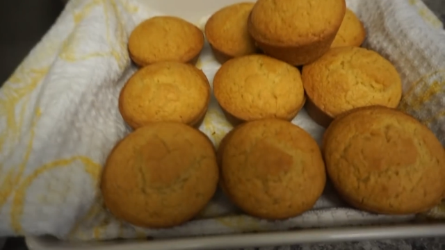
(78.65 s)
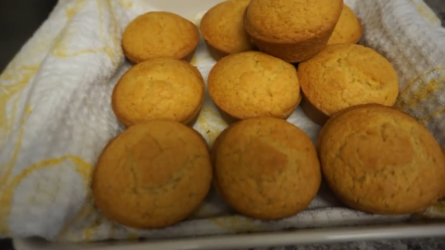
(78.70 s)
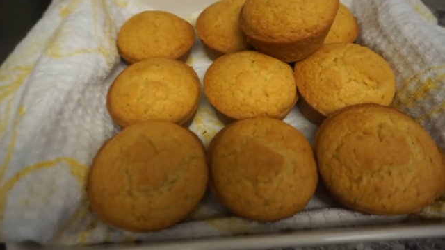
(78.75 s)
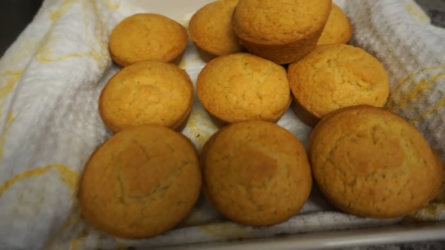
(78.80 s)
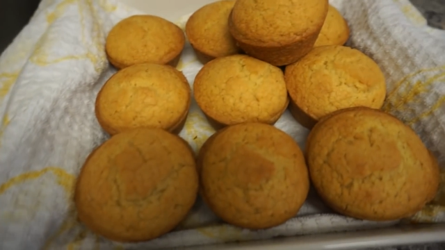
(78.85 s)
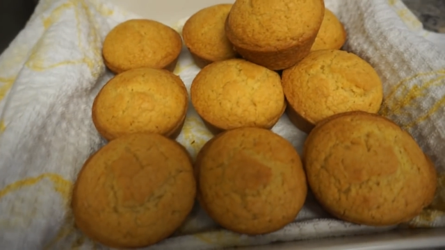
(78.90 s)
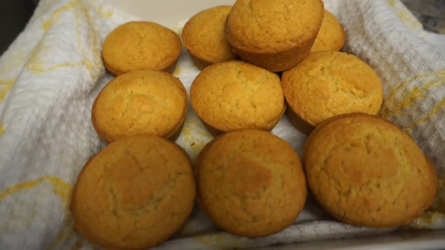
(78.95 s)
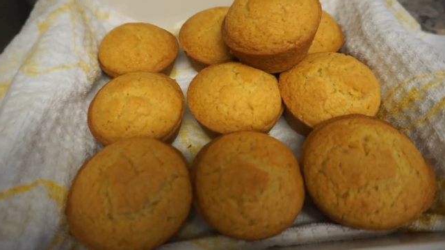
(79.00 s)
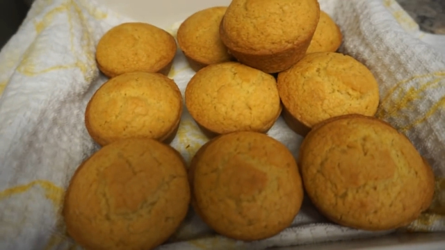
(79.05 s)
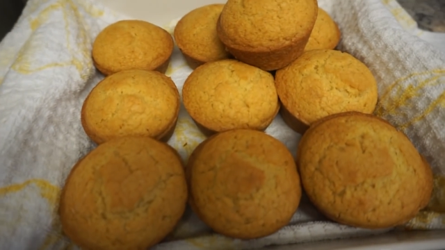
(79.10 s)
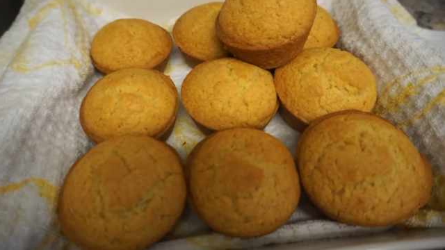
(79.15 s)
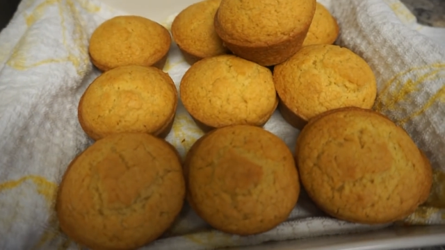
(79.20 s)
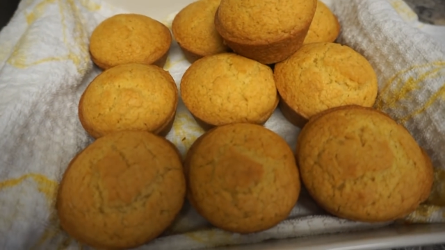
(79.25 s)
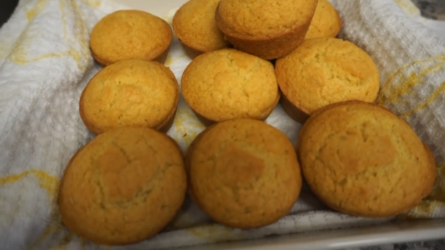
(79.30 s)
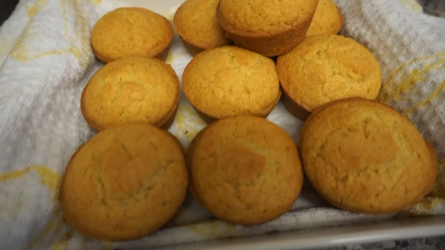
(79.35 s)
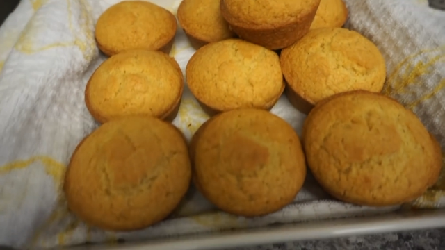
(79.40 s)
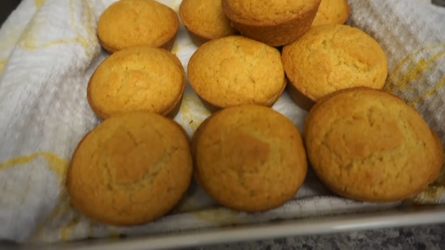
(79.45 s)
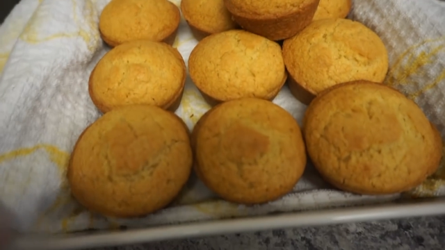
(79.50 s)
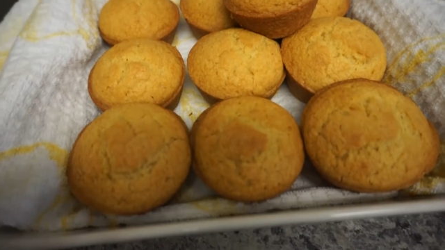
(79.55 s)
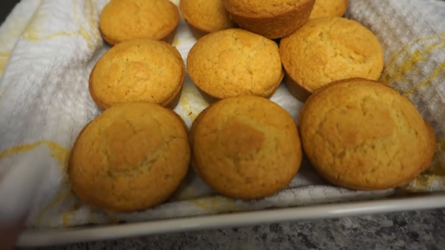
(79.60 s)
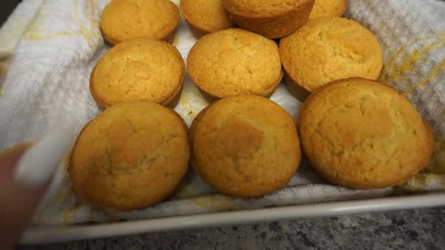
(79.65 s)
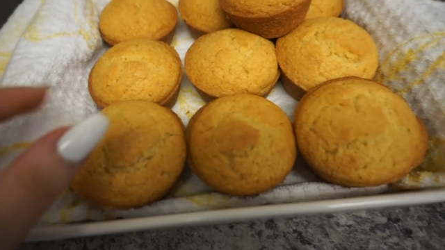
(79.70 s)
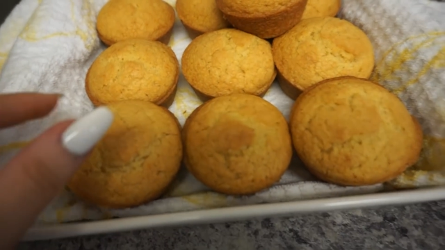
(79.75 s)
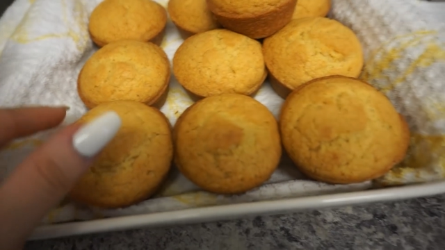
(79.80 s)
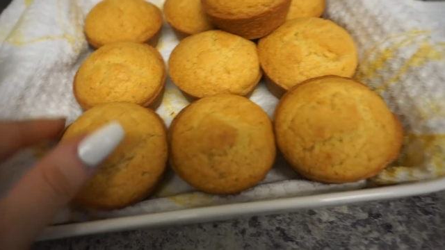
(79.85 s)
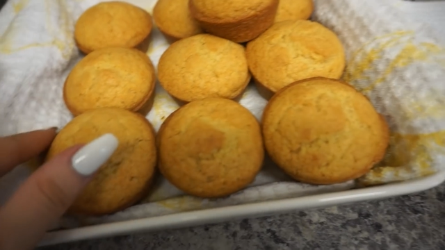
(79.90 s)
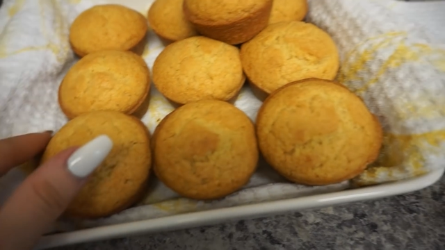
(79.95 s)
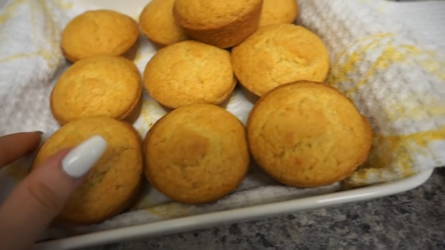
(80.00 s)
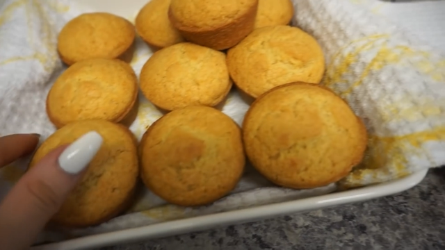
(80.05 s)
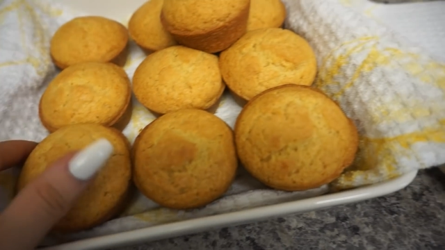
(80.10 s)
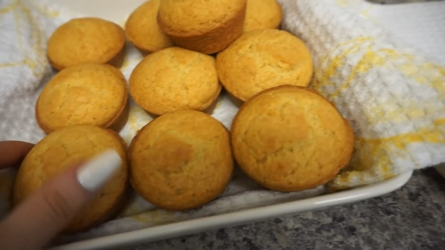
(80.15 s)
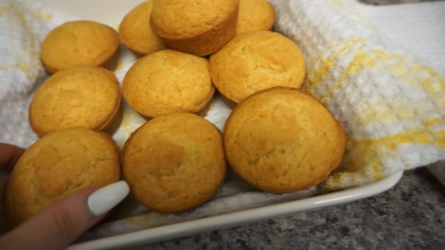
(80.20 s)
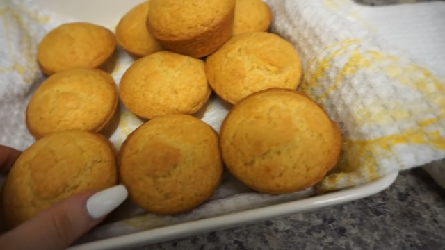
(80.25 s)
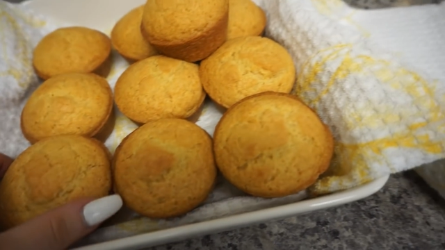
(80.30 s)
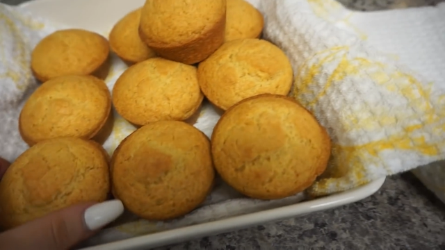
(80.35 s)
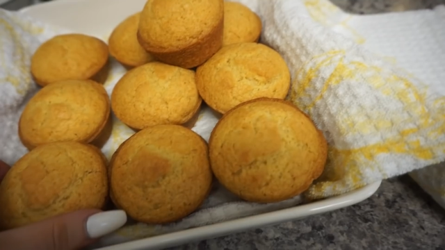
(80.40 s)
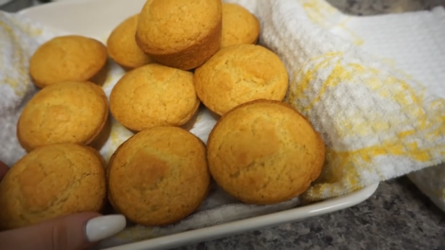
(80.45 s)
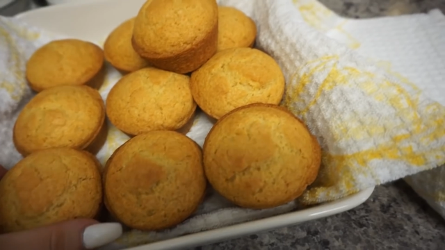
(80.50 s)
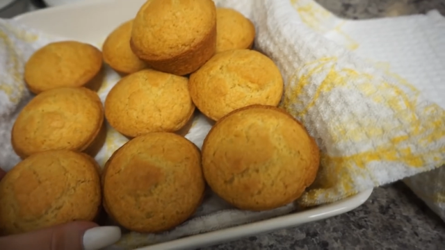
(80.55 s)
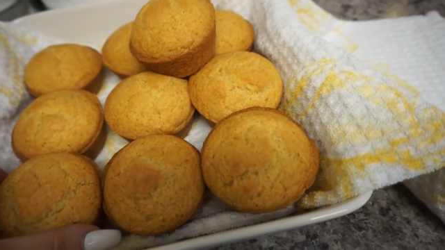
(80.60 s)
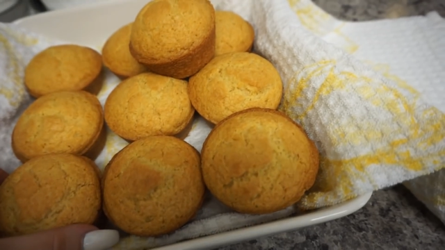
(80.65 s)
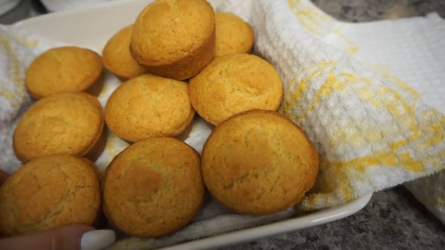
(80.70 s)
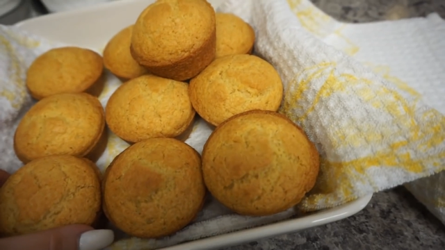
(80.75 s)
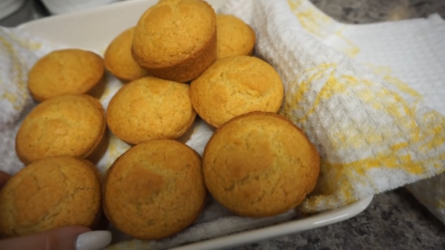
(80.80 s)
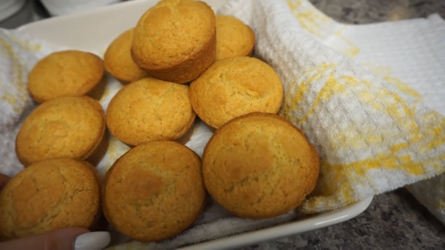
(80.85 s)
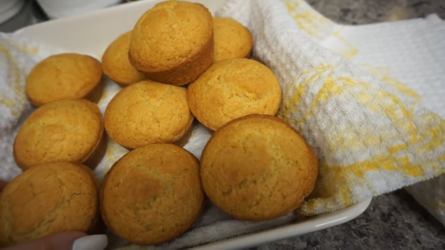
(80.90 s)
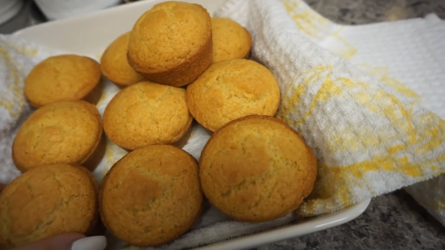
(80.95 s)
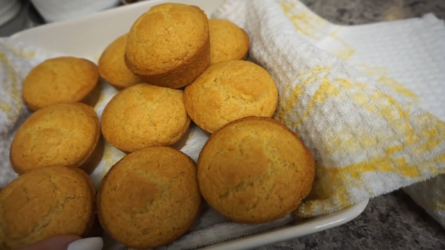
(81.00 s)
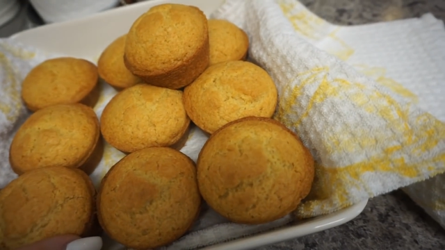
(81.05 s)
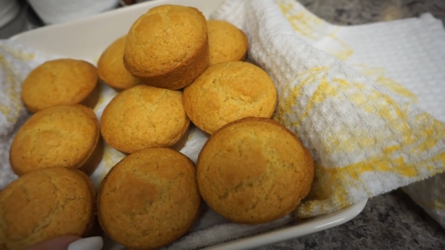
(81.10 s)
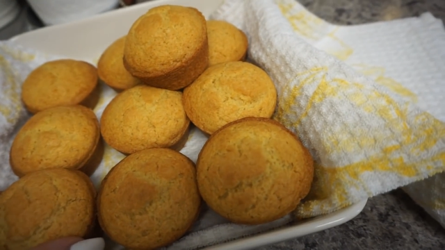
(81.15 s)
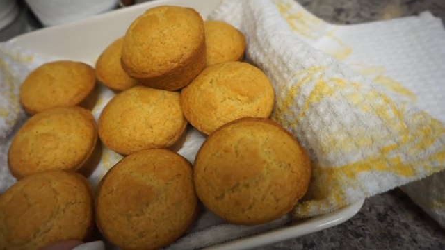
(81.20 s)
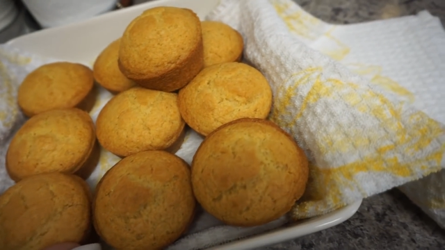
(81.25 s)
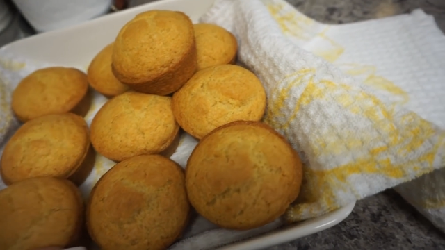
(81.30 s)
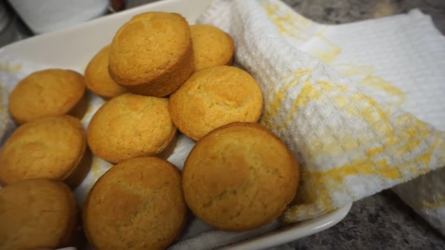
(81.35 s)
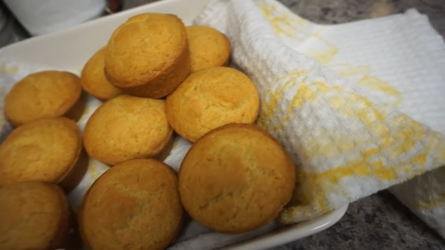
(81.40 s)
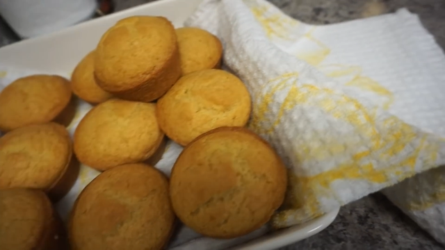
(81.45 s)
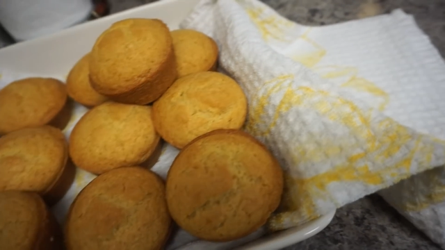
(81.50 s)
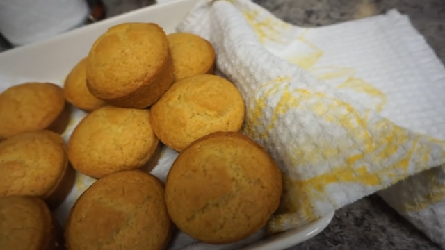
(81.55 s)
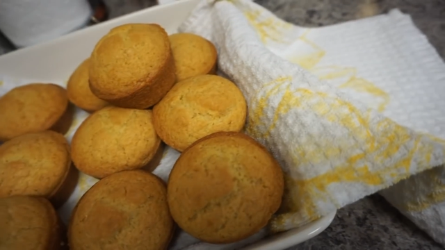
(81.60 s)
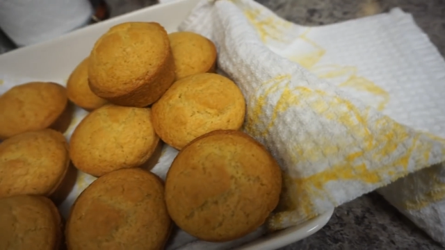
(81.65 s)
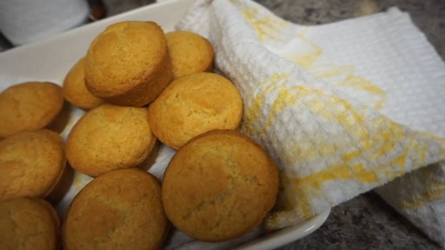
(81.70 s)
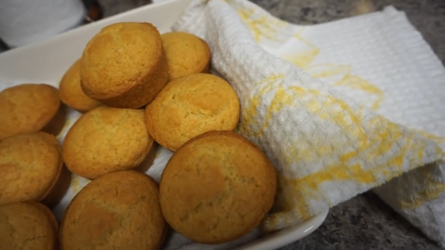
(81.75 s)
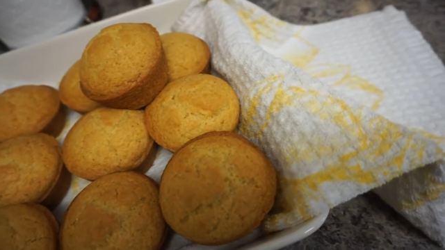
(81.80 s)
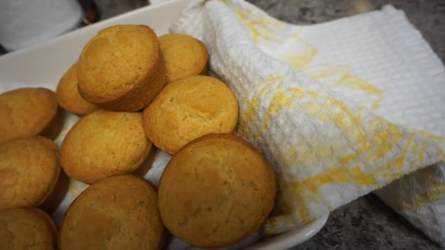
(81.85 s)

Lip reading: [unreadable: no face in view]